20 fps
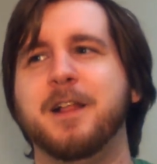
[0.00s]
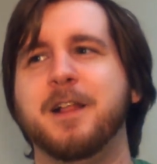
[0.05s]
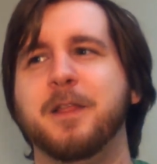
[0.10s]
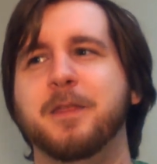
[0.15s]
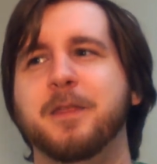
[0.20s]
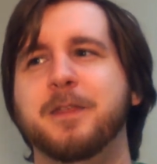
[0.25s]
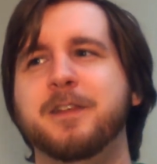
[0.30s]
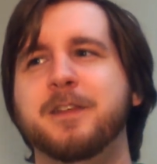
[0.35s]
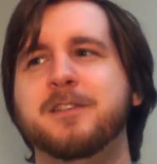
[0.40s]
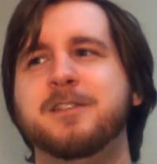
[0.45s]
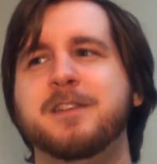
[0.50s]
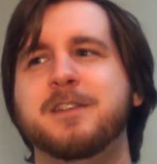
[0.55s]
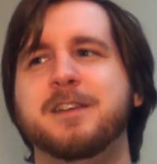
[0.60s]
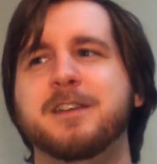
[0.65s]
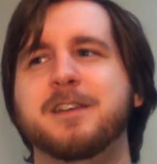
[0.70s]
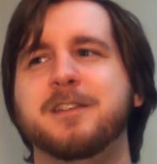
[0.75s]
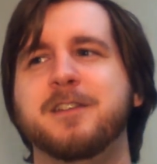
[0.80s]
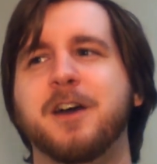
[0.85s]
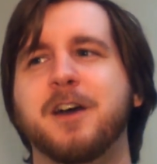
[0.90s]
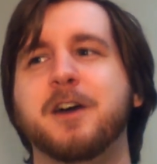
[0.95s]
This
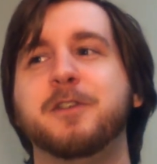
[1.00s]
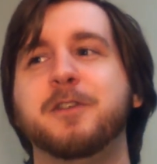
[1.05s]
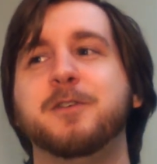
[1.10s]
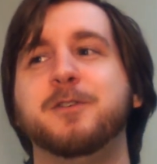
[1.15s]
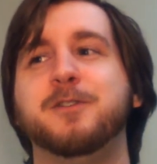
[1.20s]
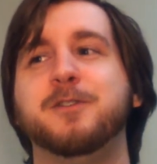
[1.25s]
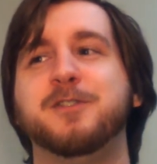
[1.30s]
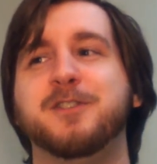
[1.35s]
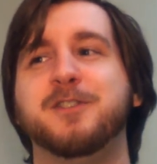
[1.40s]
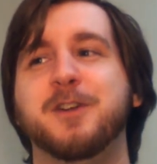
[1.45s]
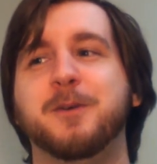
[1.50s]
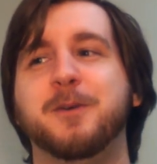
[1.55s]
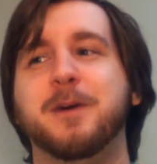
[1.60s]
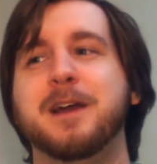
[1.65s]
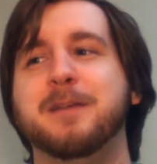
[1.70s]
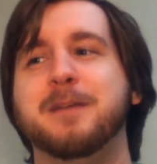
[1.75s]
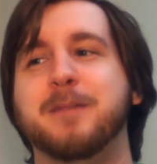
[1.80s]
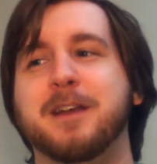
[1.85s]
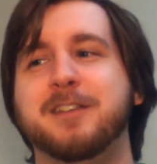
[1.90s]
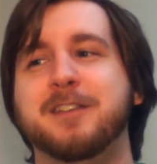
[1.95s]
is, other than Snow
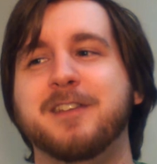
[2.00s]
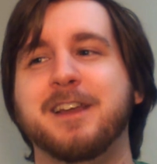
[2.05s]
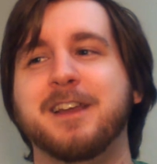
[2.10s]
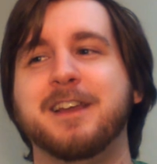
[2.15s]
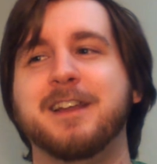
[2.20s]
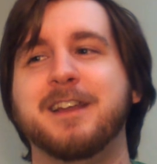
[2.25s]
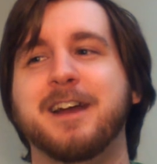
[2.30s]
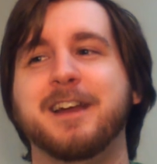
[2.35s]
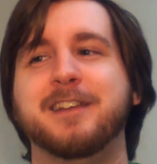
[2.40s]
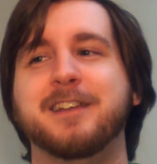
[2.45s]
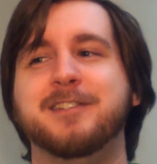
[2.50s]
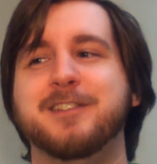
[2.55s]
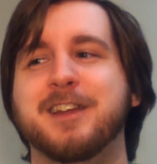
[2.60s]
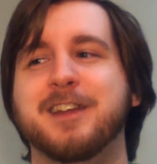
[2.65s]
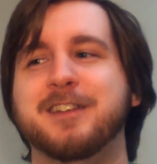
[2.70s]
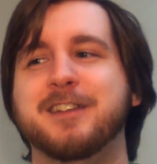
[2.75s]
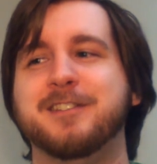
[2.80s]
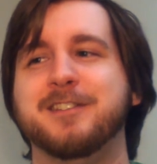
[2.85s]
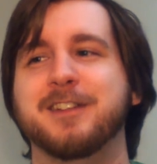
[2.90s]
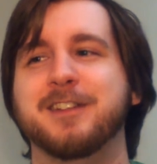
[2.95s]
White, my second highest
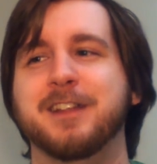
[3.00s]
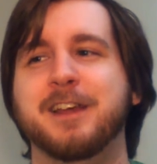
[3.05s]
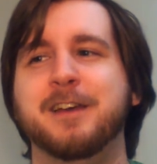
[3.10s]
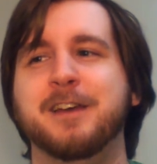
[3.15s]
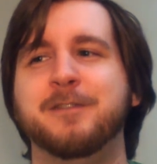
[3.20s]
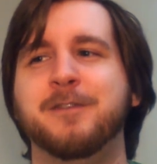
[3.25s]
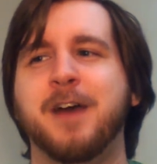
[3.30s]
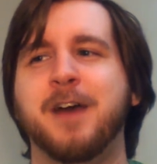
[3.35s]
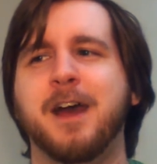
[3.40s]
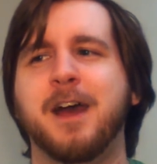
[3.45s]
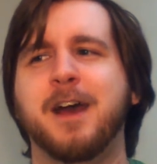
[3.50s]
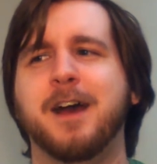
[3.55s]
chance to live.